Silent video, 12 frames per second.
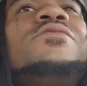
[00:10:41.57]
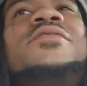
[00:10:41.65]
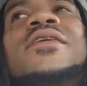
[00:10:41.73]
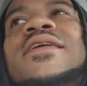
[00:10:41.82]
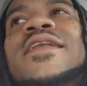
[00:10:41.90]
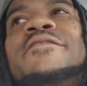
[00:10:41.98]
You
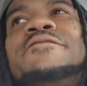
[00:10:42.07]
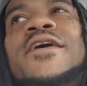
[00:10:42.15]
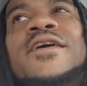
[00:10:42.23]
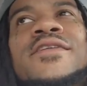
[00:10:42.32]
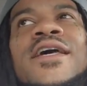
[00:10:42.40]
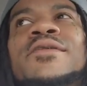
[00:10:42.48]
still in that
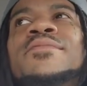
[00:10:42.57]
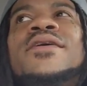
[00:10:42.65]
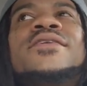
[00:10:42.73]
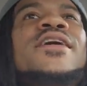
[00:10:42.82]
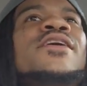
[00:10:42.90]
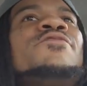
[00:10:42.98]
phase, like them
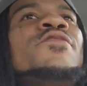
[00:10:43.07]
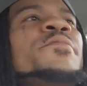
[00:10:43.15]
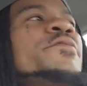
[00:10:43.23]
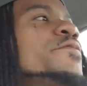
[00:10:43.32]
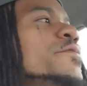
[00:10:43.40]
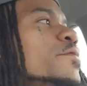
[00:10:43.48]
niggas ain't gonna run
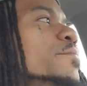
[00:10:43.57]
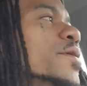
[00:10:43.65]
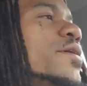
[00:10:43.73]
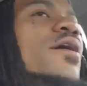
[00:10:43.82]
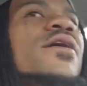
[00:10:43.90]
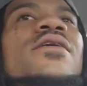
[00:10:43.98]
me for no
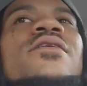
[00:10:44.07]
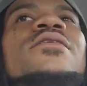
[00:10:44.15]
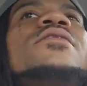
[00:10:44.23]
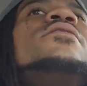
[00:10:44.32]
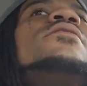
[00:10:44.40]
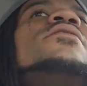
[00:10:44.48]
BR. I
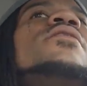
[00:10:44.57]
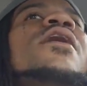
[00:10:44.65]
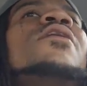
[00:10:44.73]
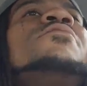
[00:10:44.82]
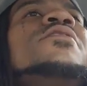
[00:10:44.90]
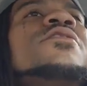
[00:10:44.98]

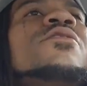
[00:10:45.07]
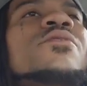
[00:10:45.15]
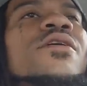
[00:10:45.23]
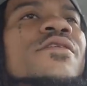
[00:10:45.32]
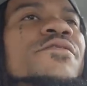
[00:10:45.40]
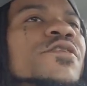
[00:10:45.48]
don't need no
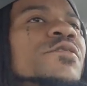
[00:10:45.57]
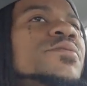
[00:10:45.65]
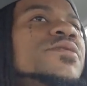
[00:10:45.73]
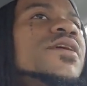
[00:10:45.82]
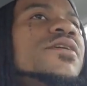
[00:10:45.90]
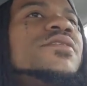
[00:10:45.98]
nigga for no
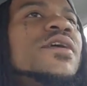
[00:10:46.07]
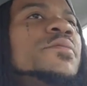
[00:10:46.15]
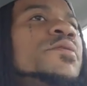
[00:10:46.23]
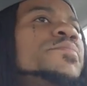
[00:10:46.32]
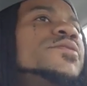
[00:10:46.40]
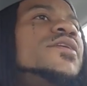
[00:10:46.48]
protection.
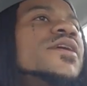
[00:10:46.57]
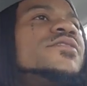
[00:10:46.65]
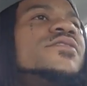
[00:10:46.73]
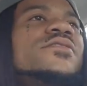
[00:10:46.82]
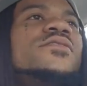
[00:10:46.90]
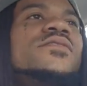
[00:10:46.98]
I'm the
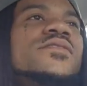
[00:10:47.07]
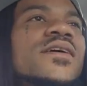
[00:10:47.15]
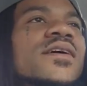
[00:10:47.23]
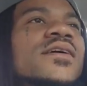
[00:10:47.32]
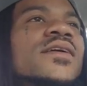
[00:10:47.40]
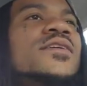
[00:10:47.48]
protection.
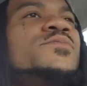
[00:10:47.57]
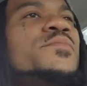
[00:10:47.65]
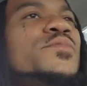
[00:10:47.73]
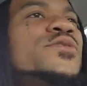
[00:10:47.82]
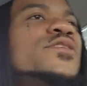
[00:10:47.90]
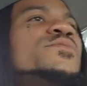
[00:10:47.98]
Yeah, that's what
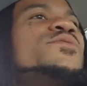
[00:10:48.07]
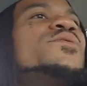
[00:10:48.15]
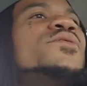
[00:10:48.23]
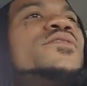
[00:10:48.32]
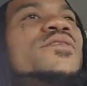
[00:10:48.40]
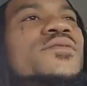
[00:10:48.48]
Boosie was
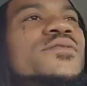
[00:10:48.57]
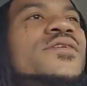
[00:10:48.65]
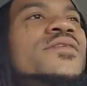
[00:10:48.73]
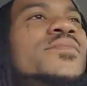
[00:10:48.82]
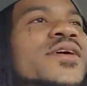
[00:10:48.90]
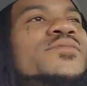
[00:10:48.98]
going through.
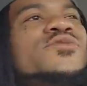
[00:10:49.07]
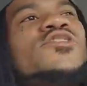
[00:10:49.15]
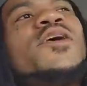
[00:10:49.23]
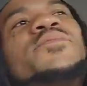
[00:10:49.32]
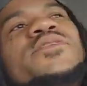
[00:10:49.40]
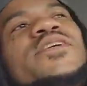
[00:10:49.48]
He was
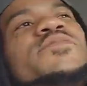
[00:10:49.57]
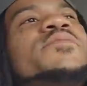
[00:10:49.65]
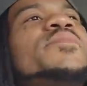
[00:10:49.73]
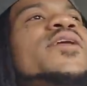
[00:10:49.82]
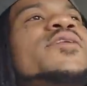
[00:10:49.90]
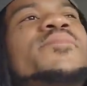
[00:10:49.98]
dropping shit with
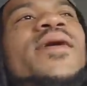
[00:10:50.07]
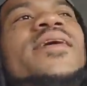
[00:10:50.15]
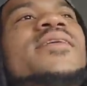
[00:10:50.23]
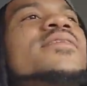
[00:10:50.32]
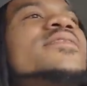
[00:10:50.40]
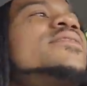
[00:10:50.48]
my
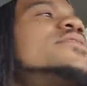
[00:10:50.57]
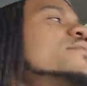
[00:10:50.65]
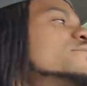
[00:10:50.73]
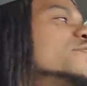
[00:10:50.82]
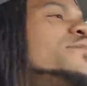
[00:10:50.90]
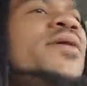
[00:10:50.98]
Lamite.
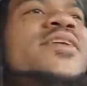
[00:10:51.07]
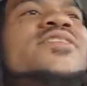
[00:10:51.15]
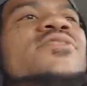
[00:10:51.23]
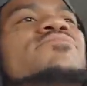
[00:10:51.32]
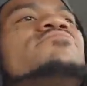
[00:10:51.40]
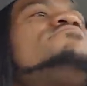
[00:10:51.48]
What about you?